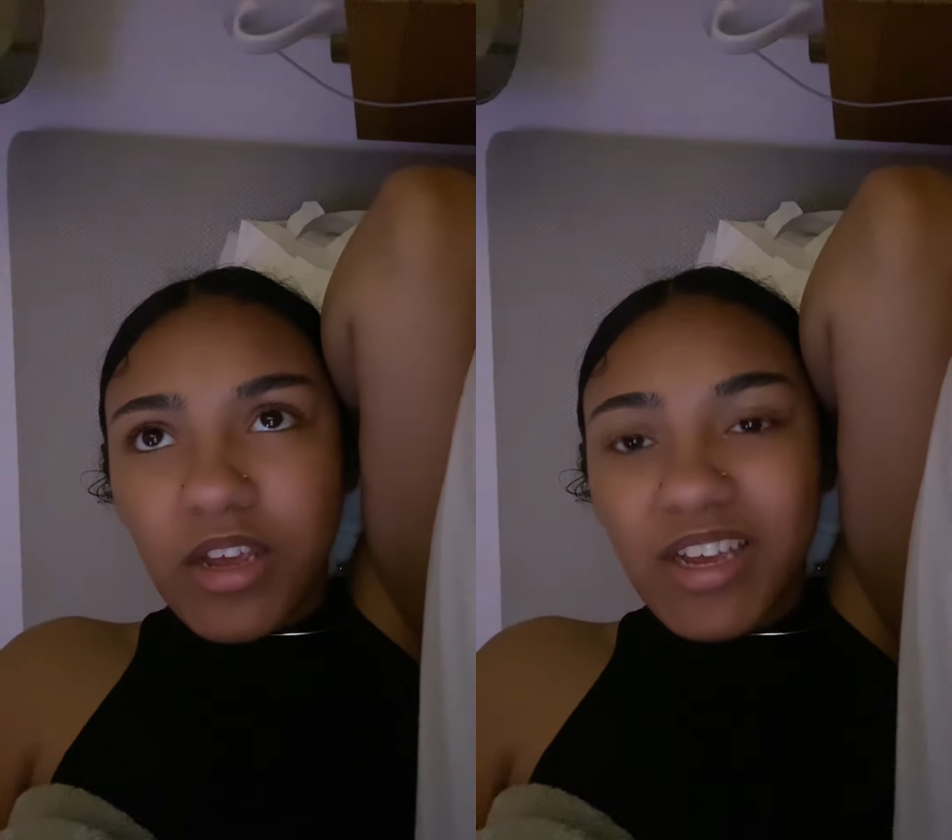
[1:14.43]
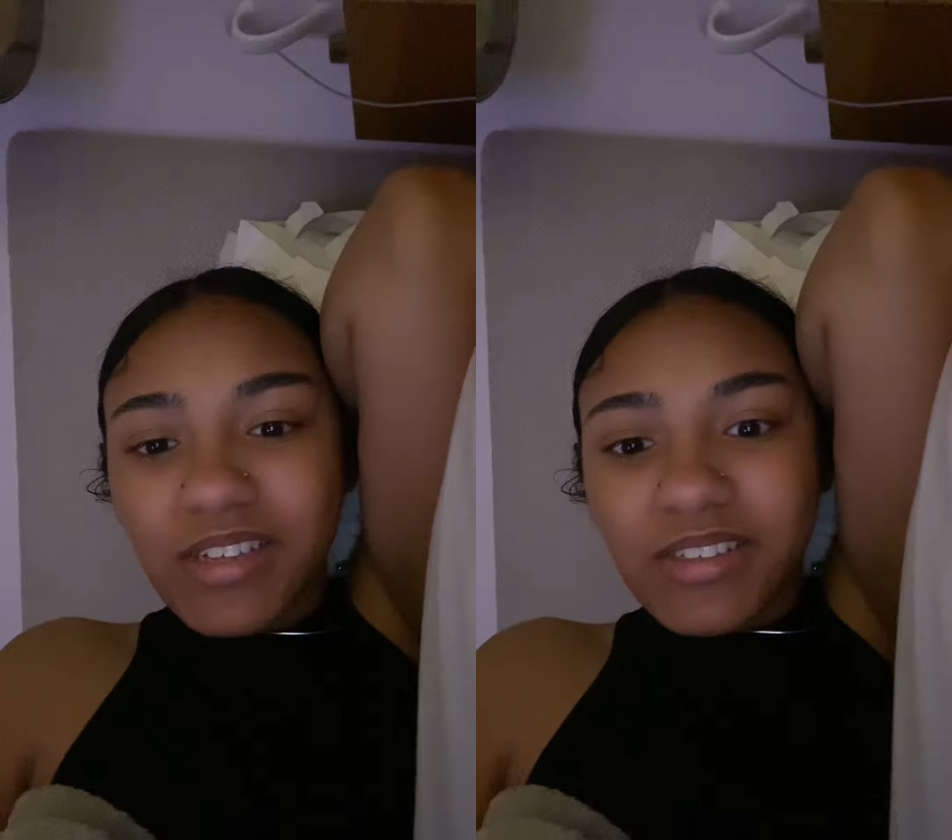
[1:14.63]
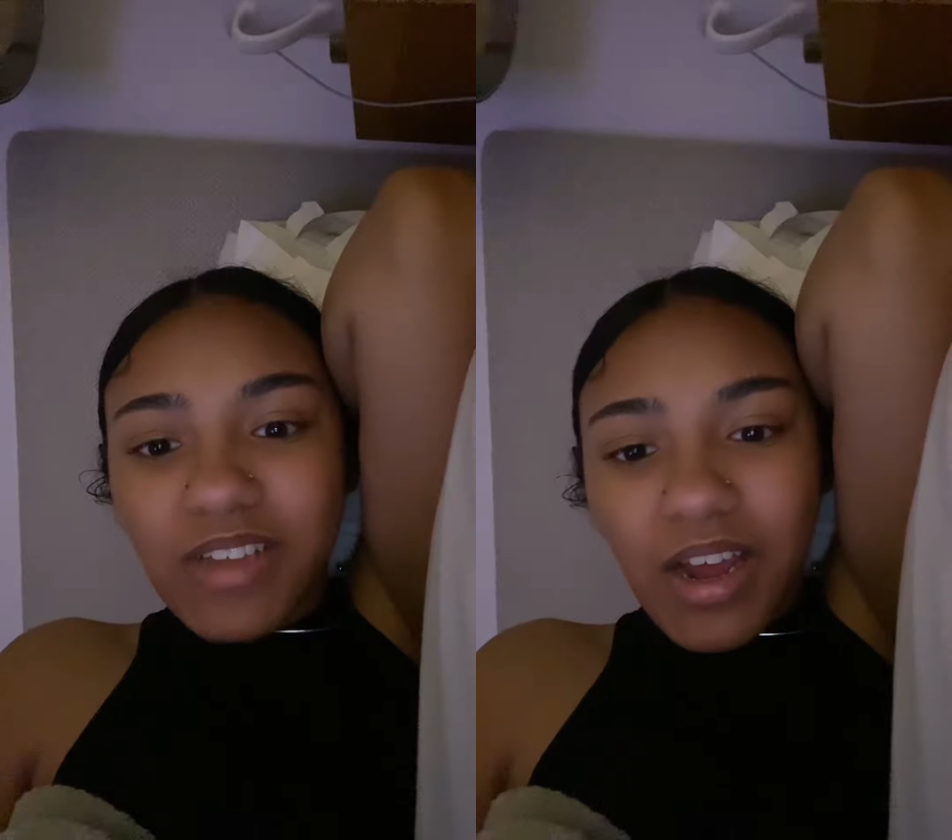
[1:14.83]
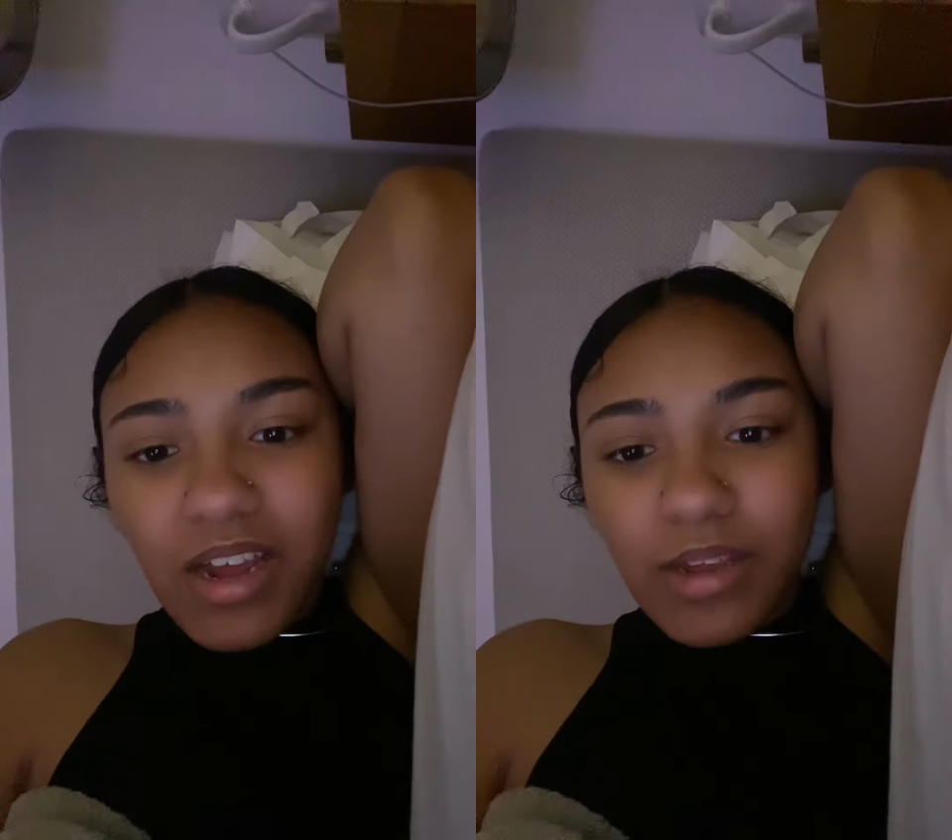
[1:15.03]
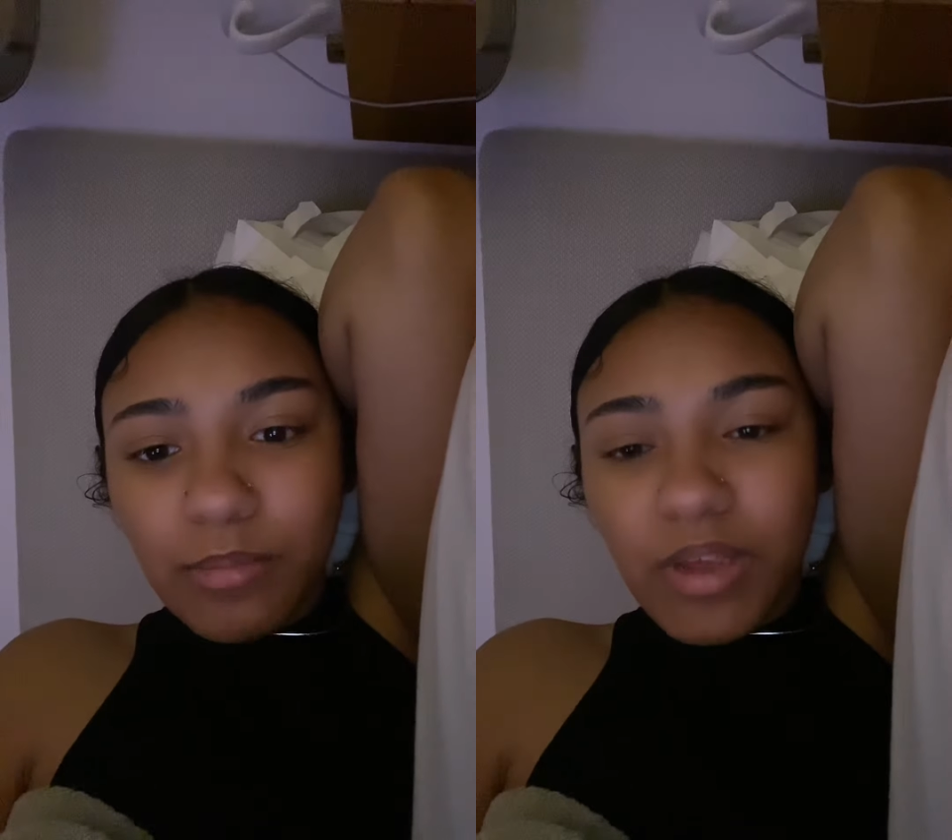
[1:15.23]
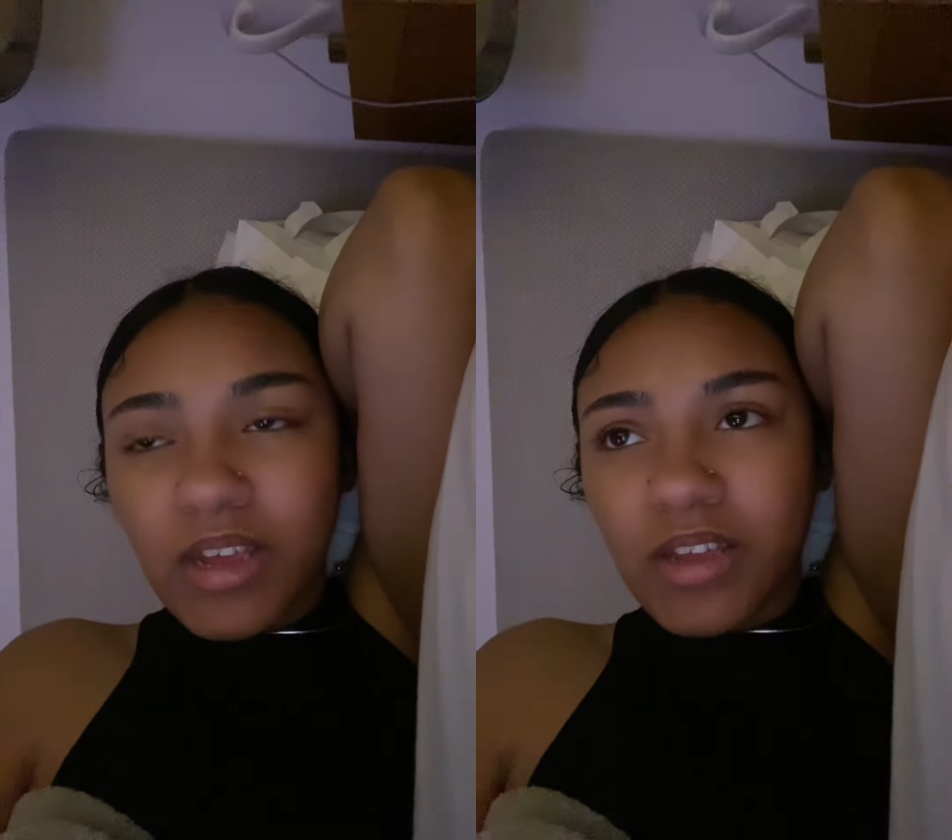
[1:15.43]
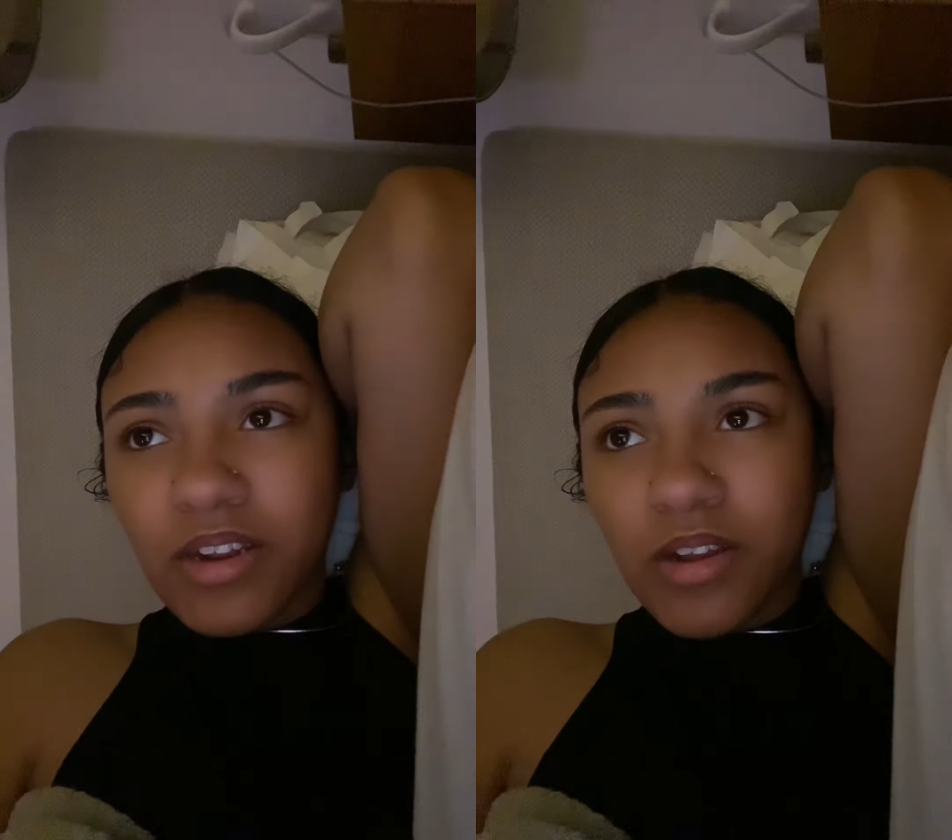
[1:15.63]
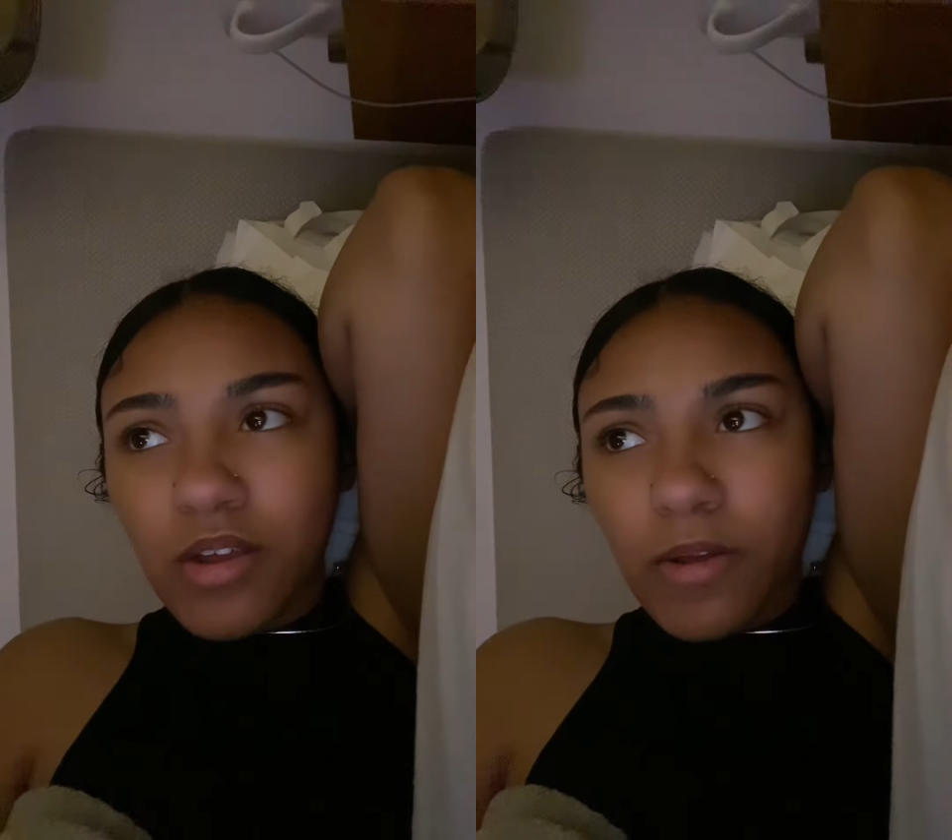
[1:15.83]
his time and